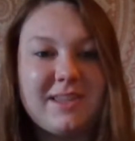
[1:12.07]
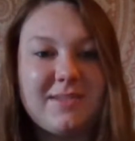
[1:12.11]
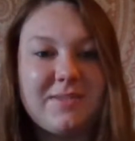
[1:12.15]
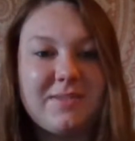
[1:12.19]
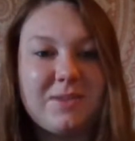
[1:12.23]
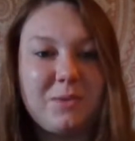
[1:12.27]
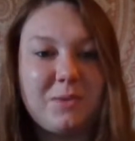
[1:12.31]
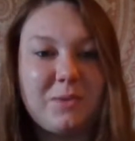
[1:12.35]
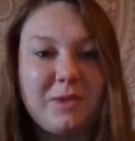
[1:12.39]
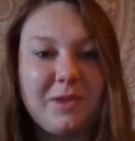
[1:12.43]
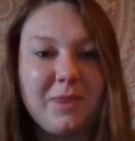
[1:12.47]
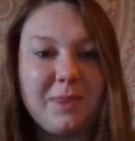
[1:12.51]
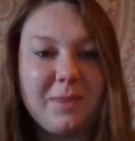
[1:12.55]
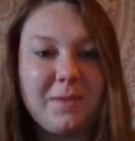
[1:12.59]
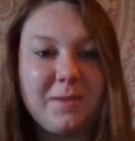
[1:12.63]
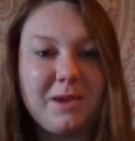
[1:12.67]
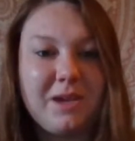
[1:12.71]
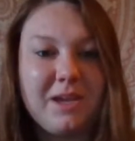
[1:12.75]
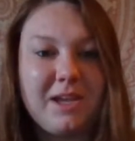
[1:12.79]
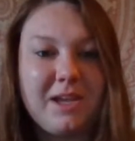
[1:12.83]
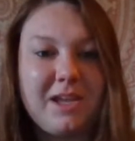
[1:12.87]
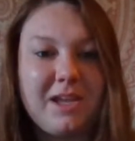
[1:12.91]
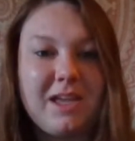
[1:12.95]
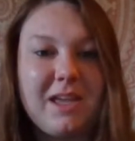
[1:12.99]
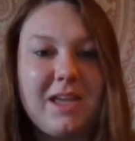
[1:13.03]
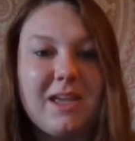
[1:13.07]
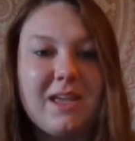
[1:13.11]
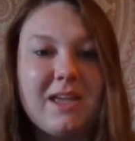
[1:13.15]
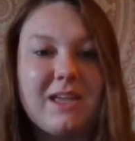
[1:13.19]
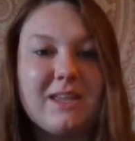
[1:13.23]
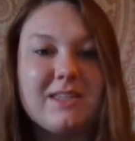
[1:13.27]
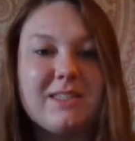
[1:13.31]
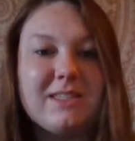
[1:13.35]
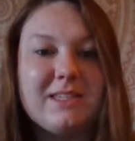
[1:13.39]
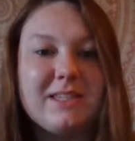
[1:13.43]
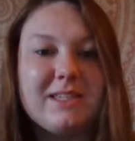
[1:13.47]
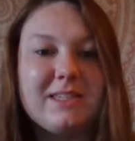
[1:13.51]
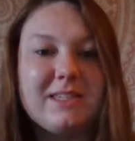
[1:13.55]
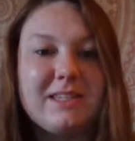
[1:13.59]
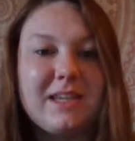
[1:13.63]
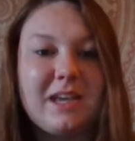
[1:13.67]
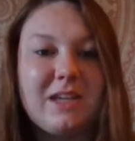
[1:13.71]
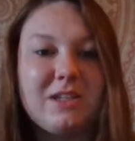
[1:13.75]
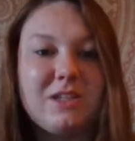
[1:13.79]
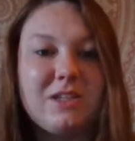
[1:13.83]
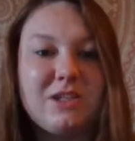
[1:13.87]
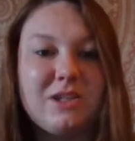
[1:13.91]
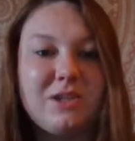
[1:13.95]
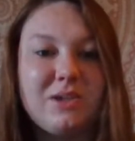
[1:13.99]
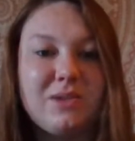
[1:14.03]

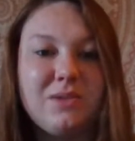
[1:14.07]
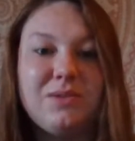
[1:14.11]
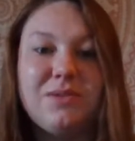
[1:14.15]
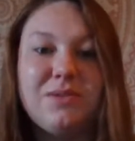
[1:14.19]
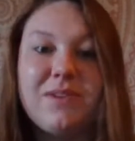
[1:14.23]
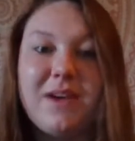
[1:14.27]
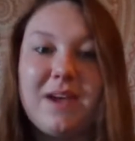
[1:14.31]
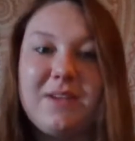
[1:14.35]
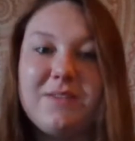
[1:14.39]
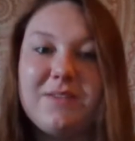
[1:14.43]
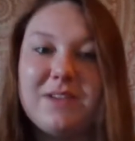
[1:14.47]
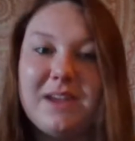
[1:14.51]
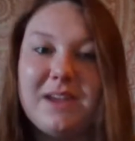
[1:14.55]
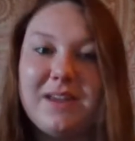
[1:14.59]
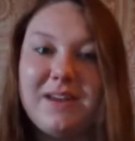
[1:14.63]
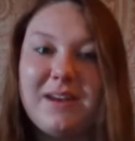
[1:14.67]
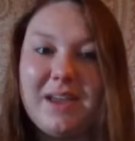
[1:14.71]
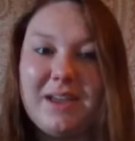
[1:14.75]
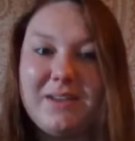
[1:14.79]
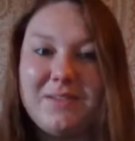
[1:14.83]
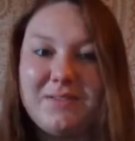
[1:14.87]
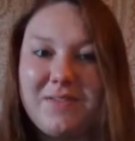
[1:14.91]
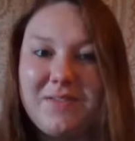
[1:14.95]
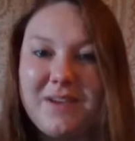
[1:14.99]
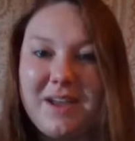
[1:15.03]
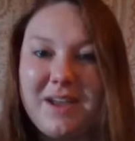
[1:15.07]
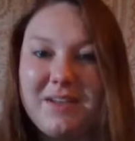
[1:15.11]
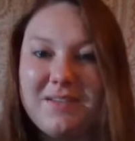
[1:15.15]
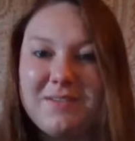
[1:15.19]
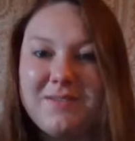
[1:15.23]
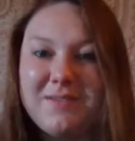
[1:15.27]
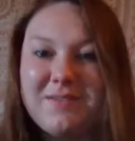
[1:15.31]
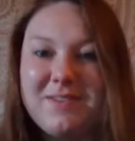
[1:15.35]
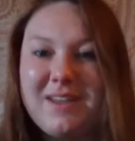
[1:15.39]
713-682-5995.